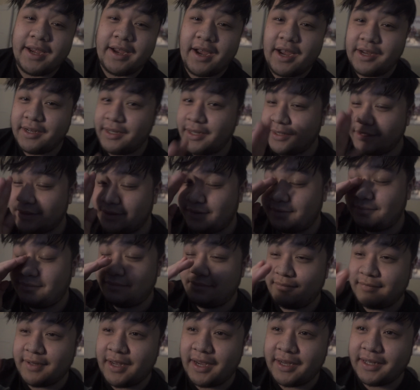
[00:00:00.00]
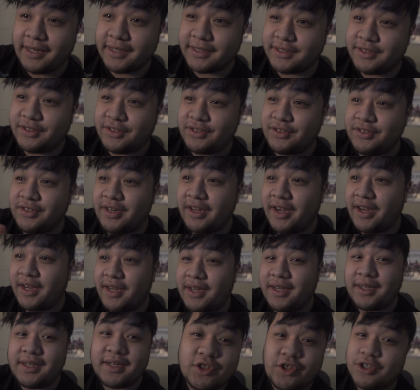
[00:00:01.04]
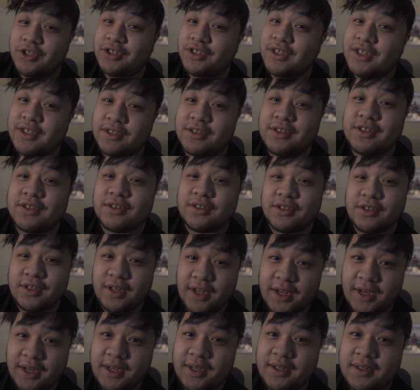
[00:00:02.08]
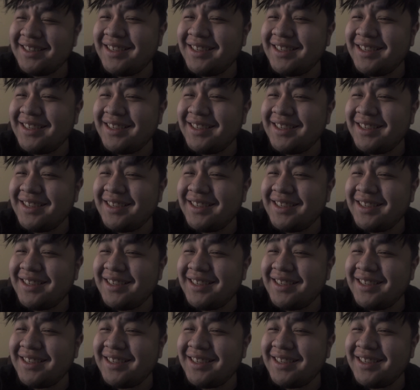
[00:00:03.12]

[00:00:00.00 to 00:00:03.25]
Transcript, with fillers: I, I guess I guess today just isn't the day.